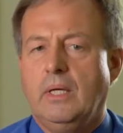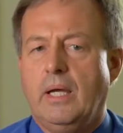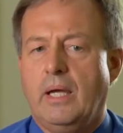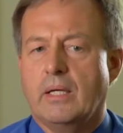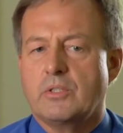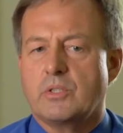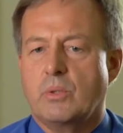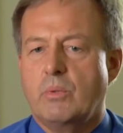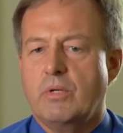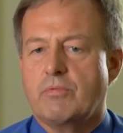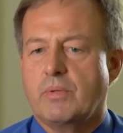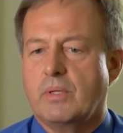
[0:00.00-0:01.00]
And so
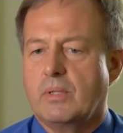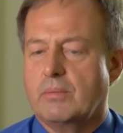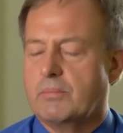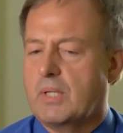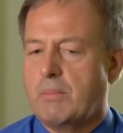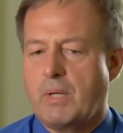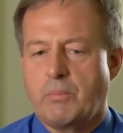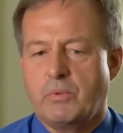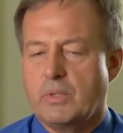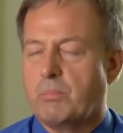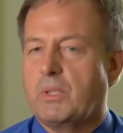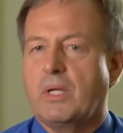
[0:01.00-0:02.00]
we've come up
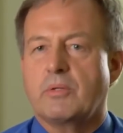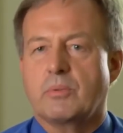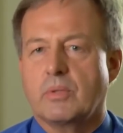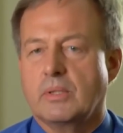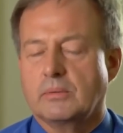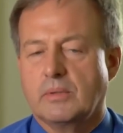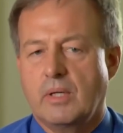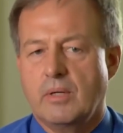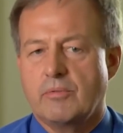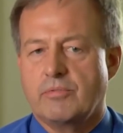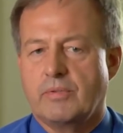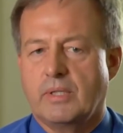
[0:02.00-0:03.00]
with a plethora
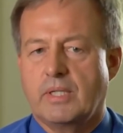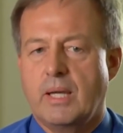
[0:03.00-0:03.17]
of